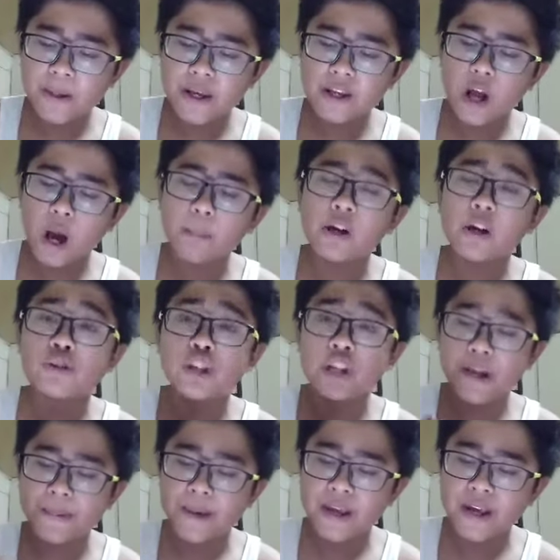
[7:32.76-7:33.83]
nominal
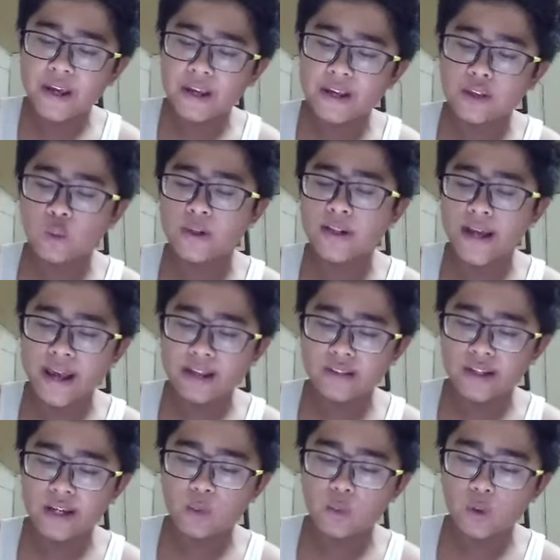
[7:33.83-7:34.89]
GDP in
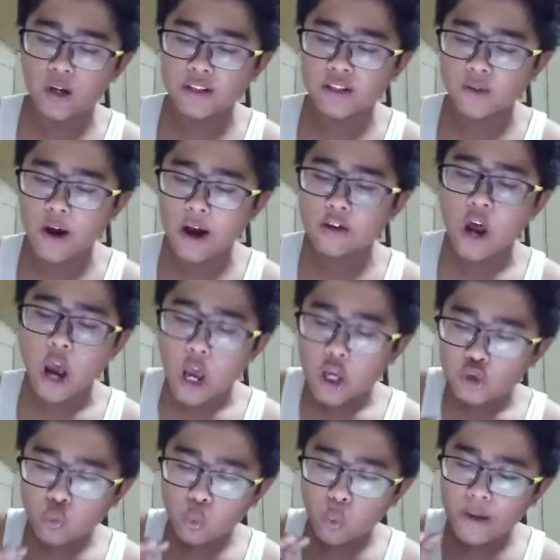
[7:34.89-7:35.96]
2018 was around
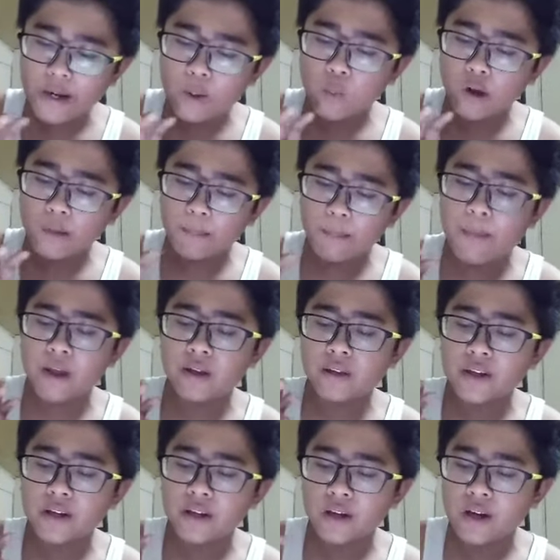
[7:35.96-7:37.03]
21
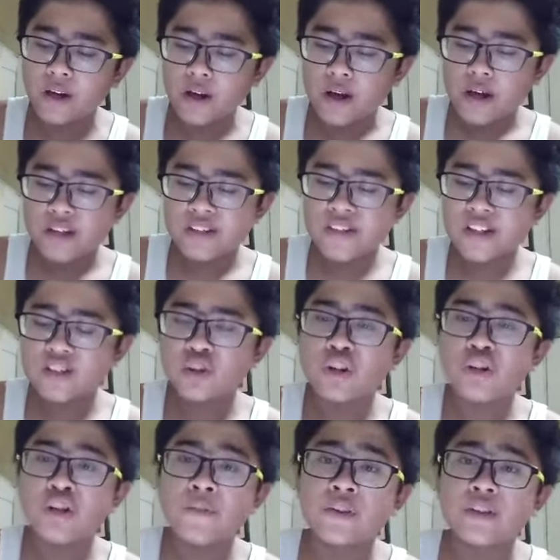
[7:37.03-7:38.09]
billion
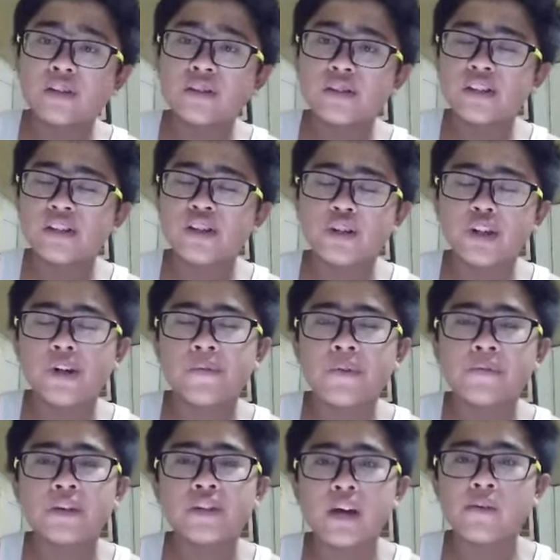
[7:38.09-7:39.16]

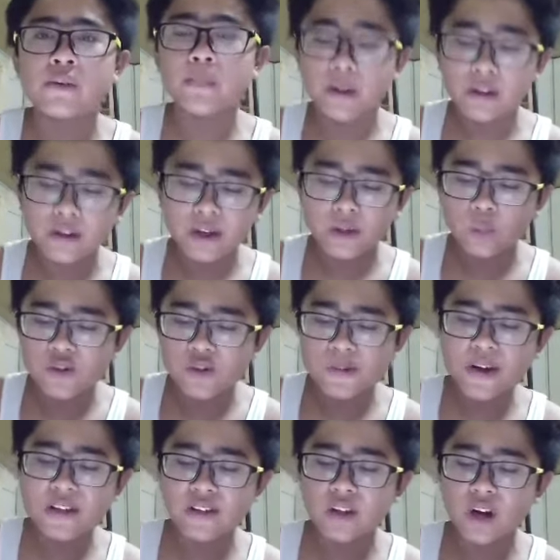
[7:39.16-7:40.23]
657 billion, which
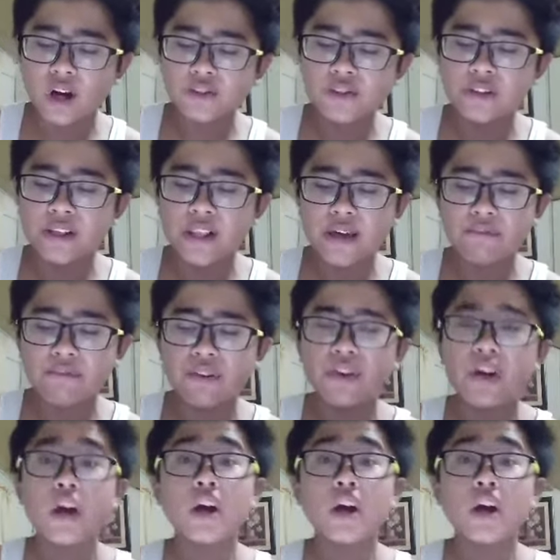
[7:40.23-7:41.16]
makes it the 111th